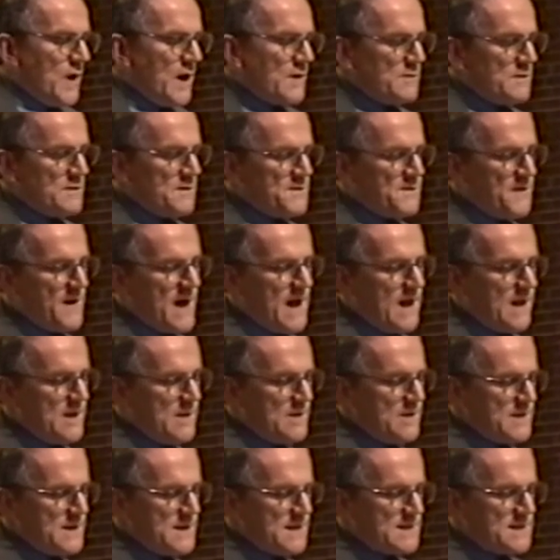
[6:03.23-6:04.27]
what will
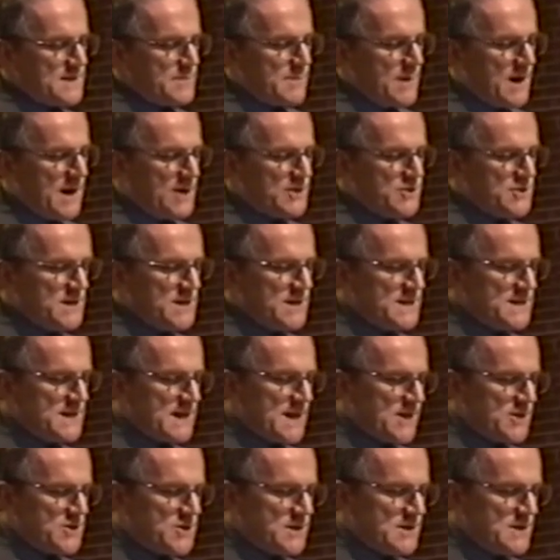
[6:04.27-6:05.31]
follow is the
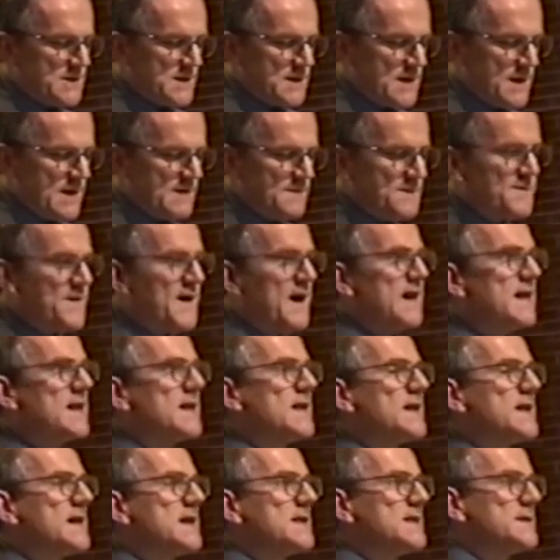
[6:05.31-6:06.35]
marginalization and
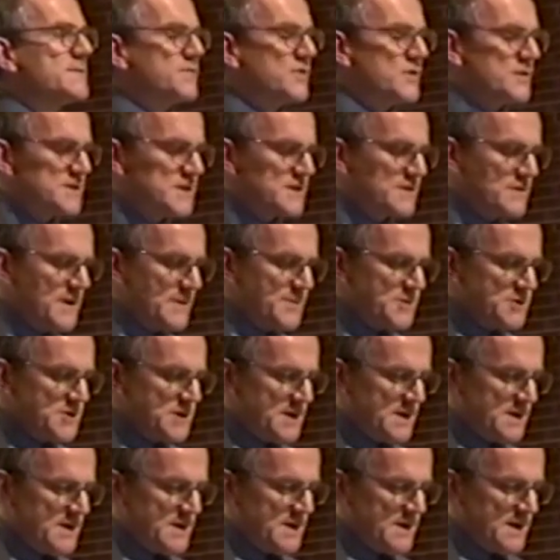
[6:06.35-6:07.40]
finally the
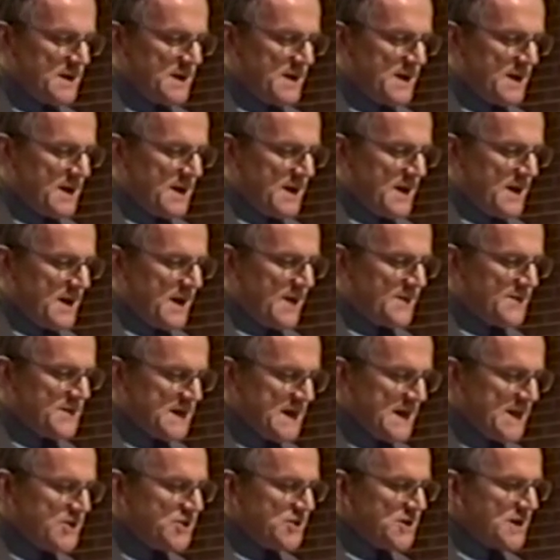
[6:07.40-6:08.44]
proscription
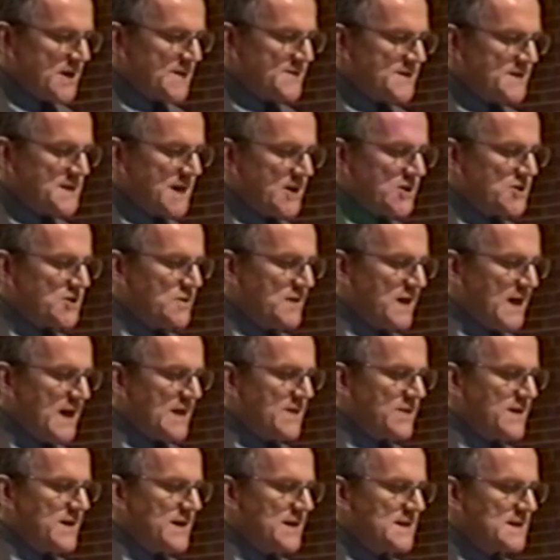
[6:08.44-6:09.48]
of teaching of sexual
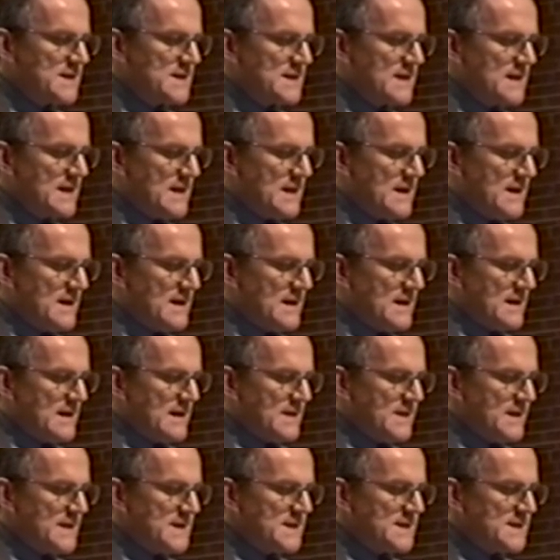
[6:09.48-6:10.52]
ethics
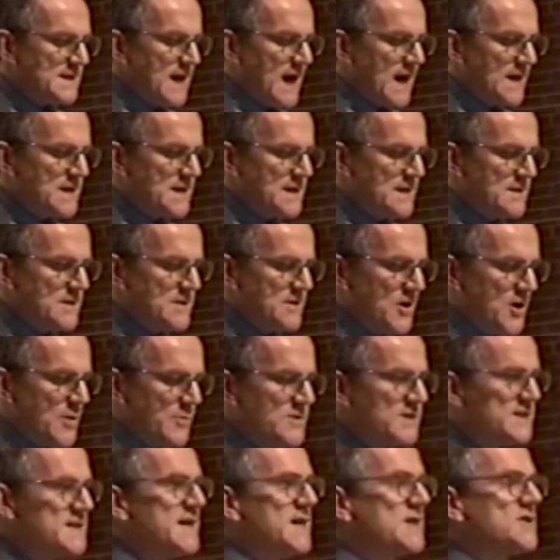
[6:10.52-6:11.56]
that does not include
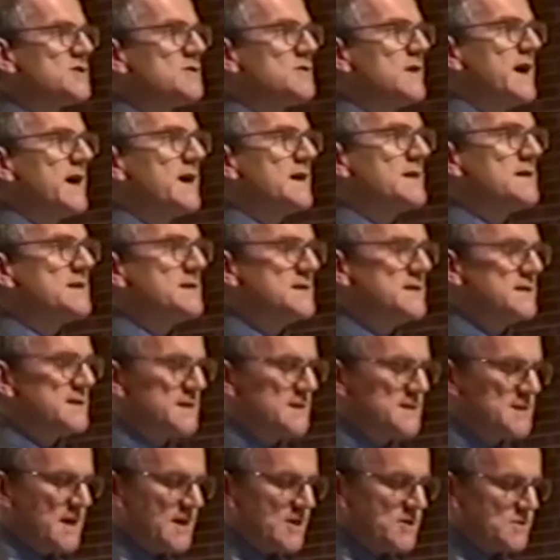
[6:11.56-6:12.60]

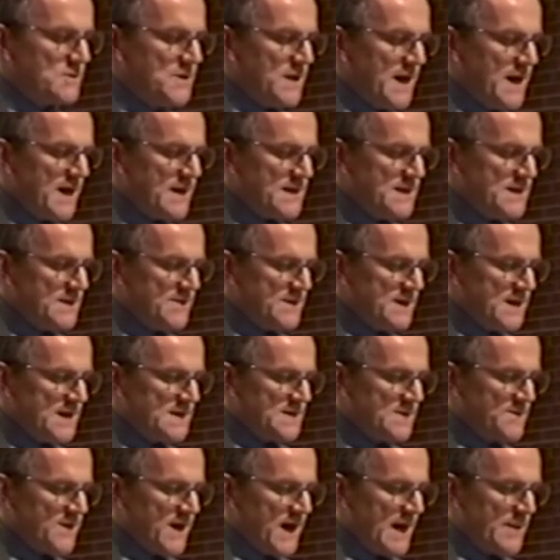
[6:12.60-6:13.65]
sexual
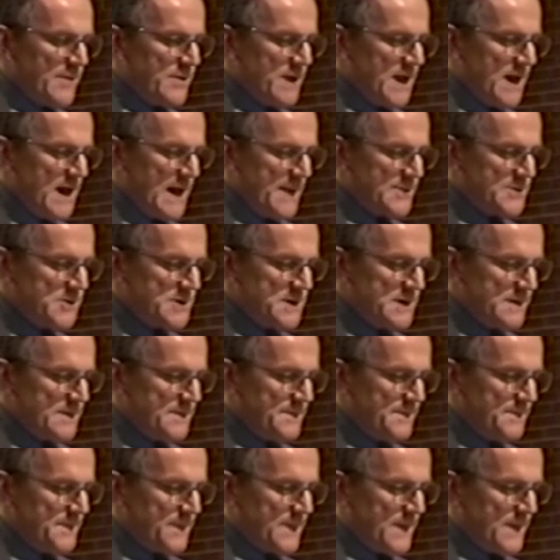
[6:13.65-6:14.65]
activity as a viable option.